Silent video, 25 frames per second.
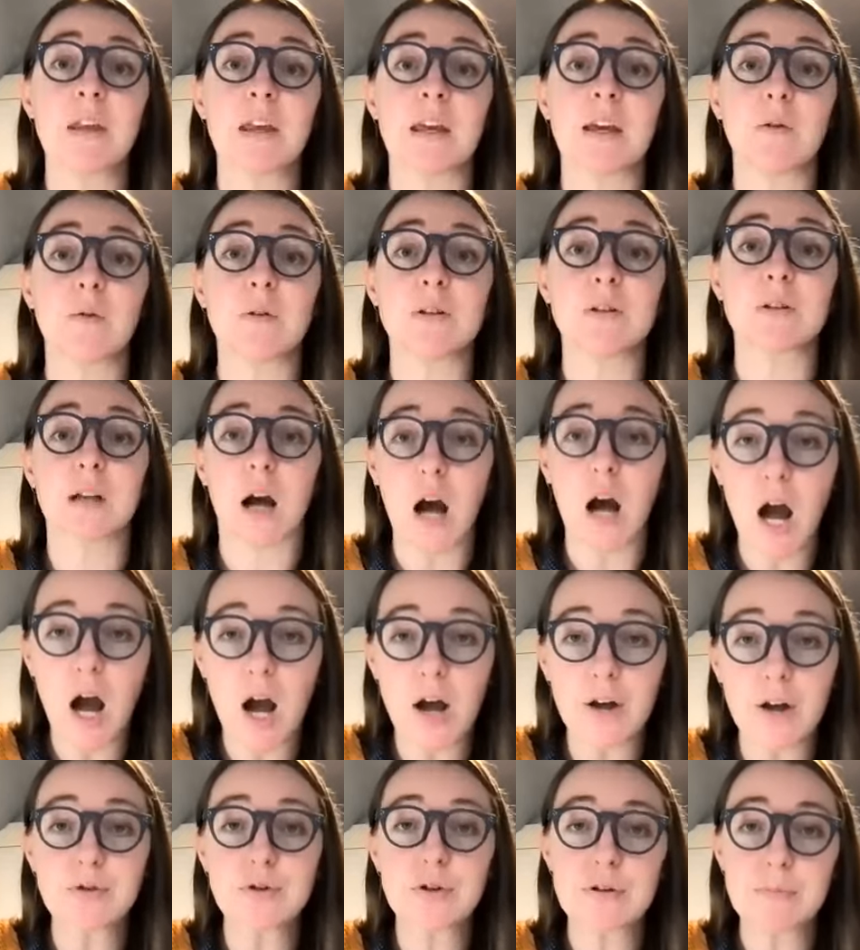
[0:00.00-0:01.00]
it was
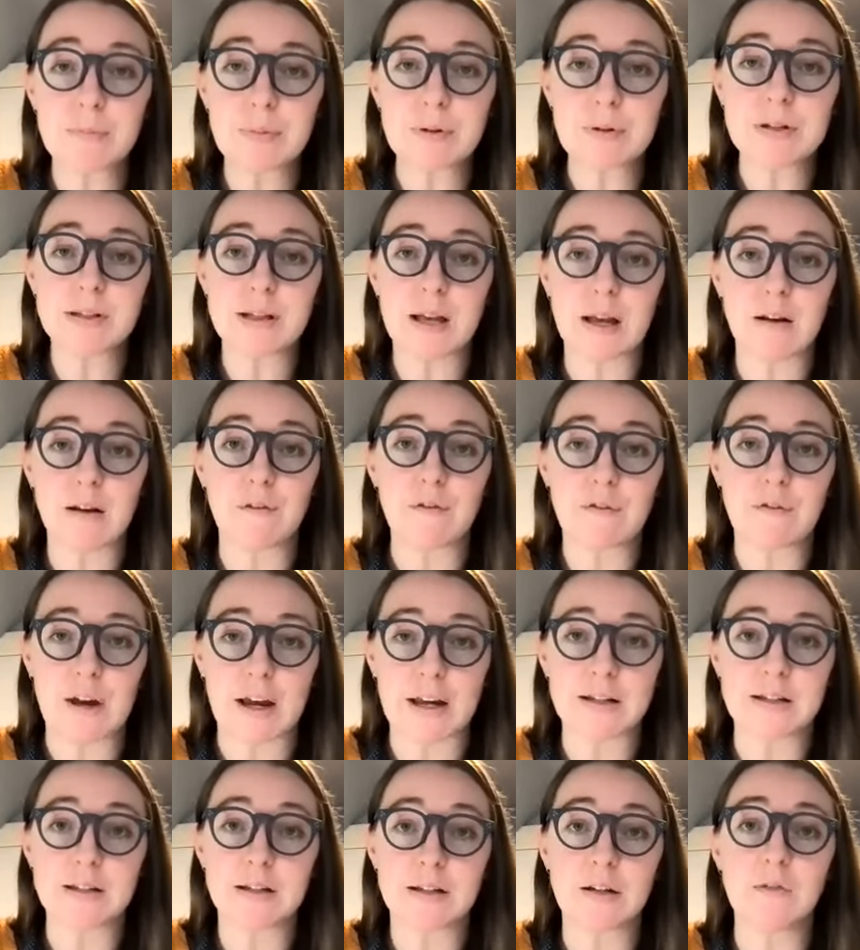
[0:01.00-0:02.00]
100%
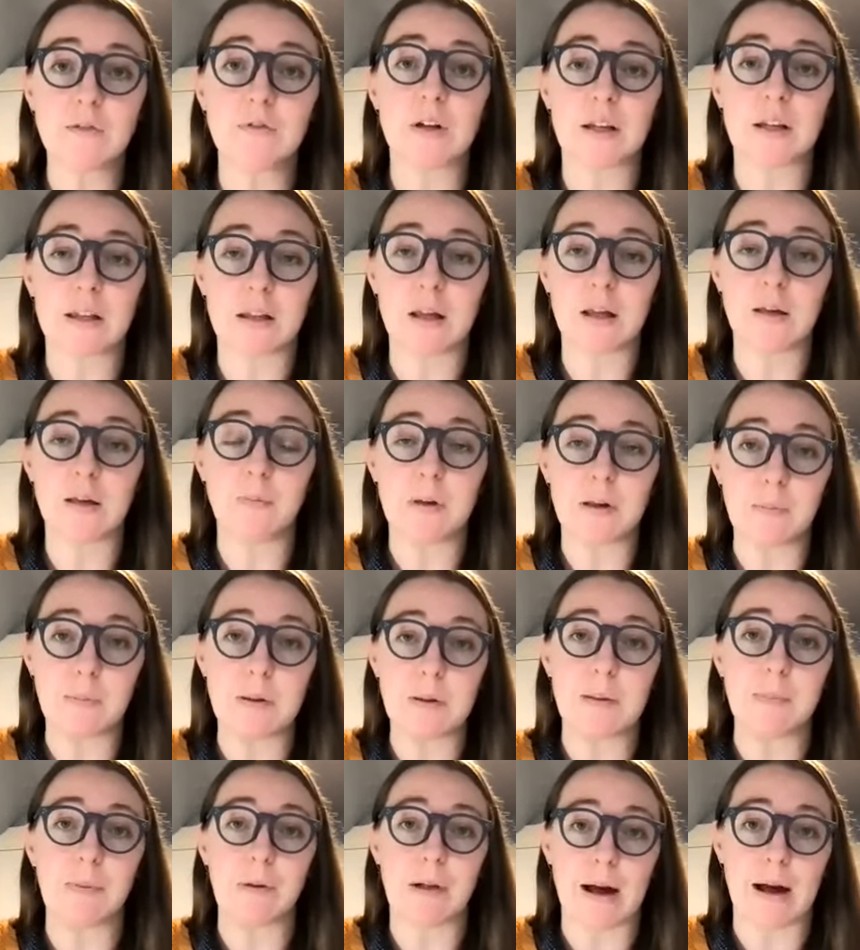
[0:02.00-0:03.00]
effective at keeping
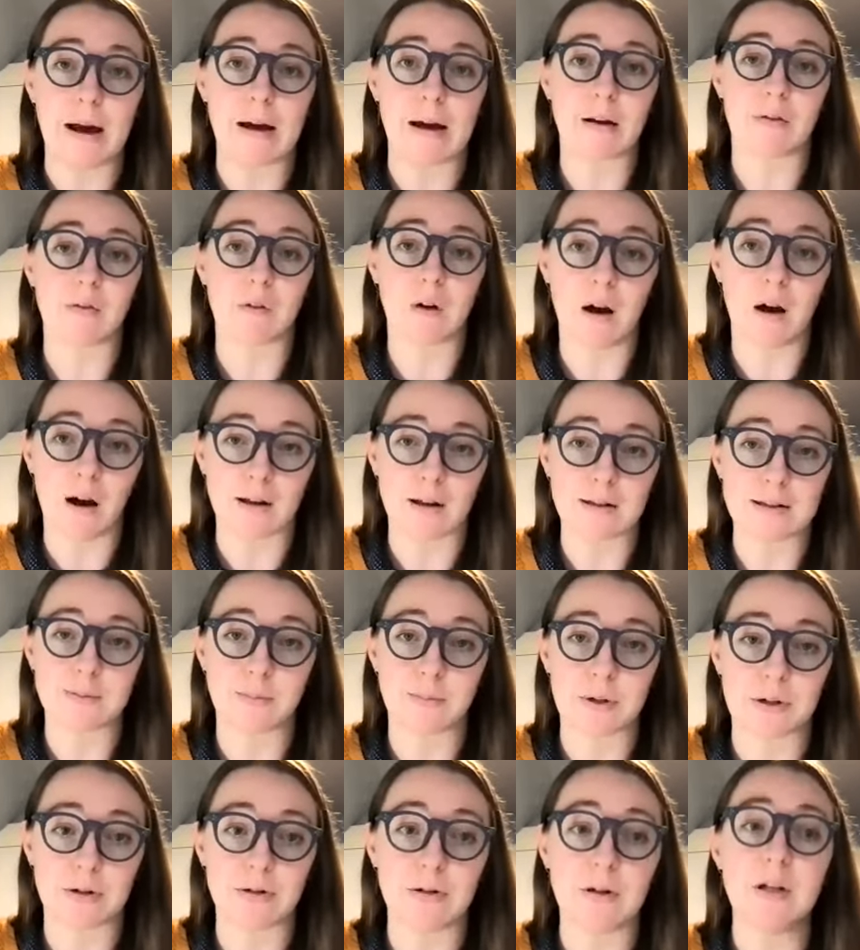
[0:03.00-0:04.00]
people out of the
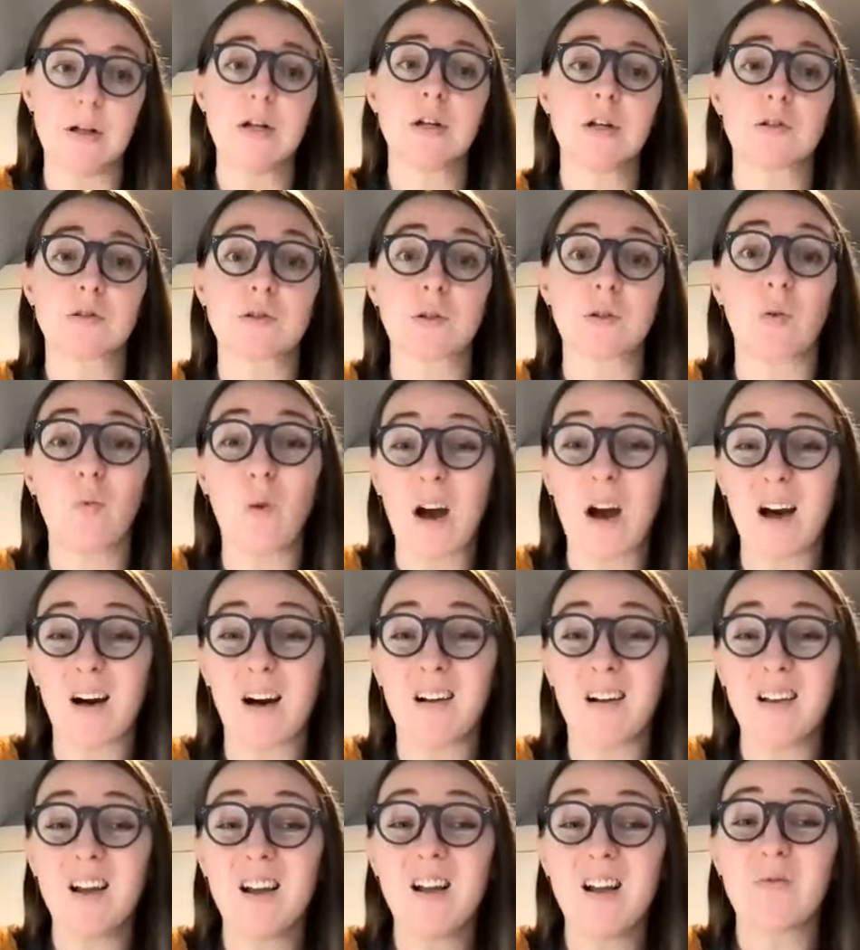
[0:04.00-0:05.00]
hospital. So
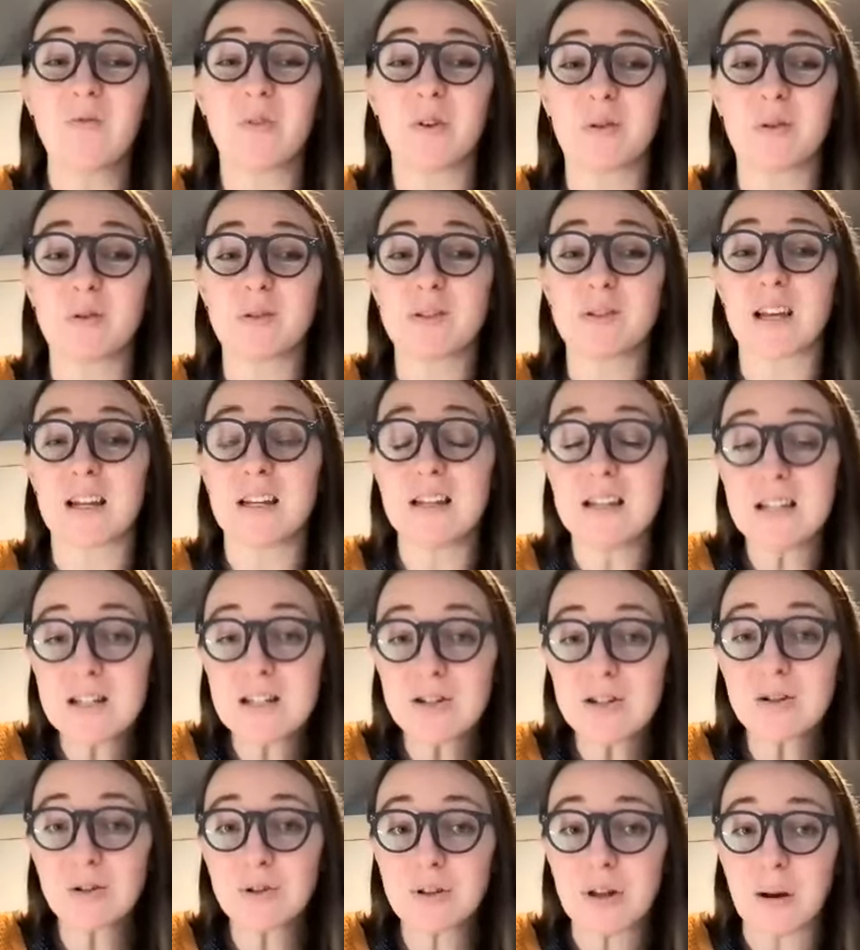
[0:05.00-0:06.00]
while those
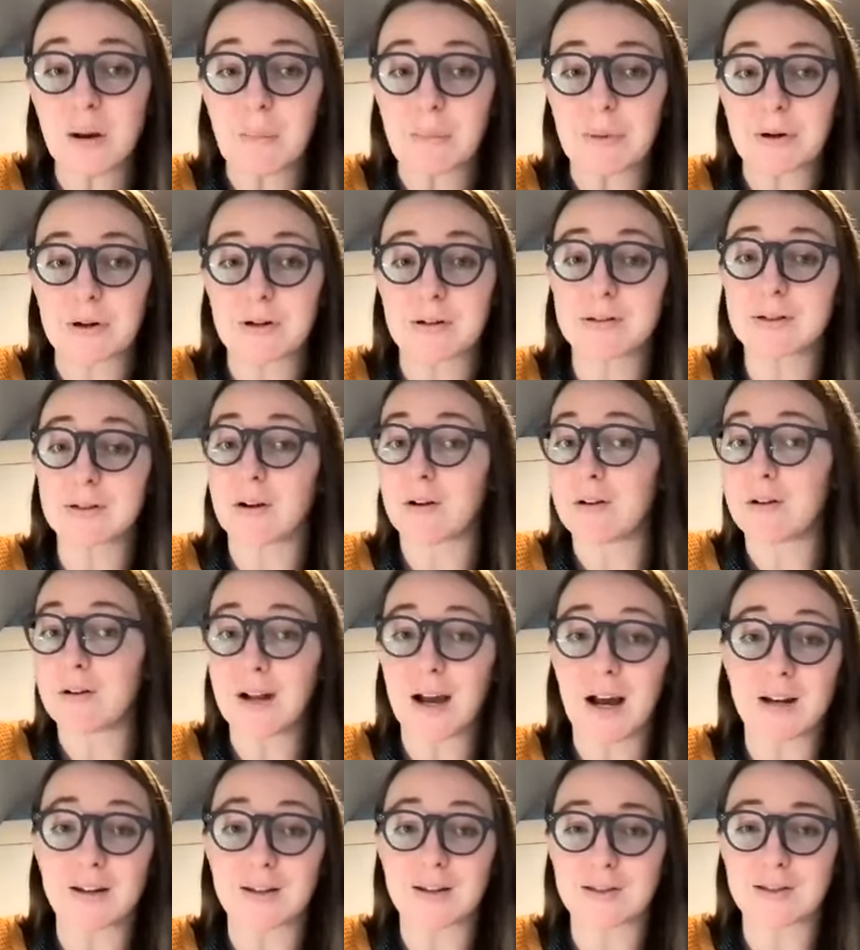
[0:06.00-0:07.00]
initial numbers are
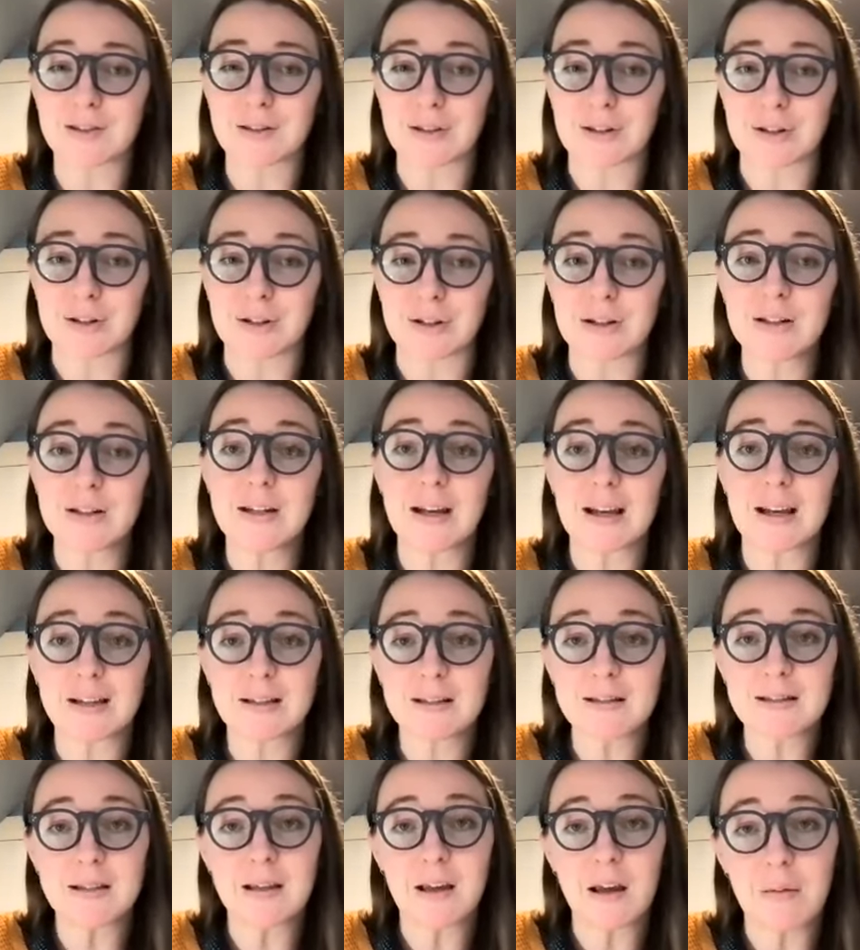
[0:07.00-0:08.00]
not as good
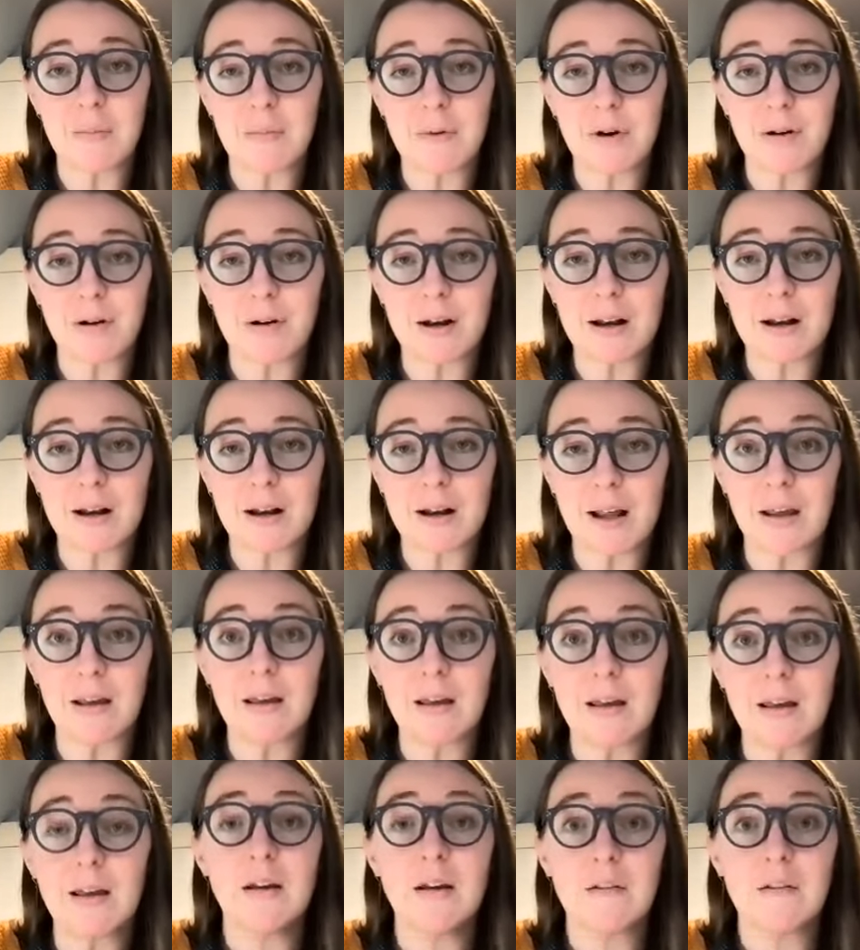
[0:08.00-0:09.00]
as the
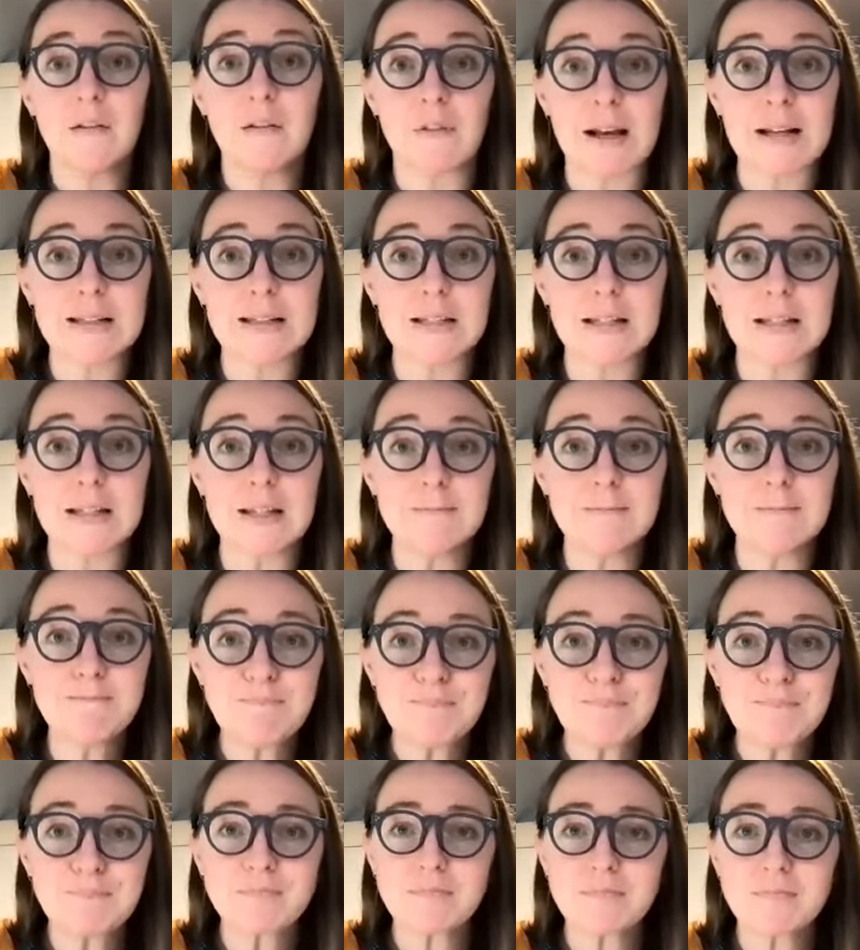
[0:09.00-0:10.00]
mRNA
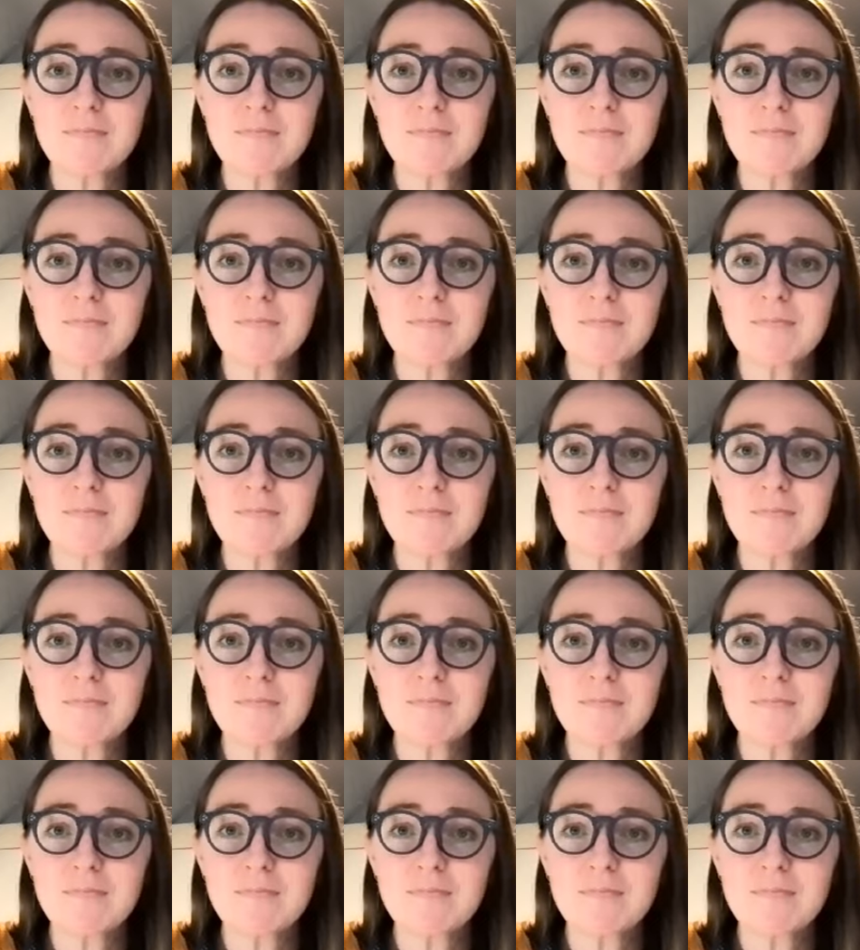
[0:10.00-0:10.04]
vaccine,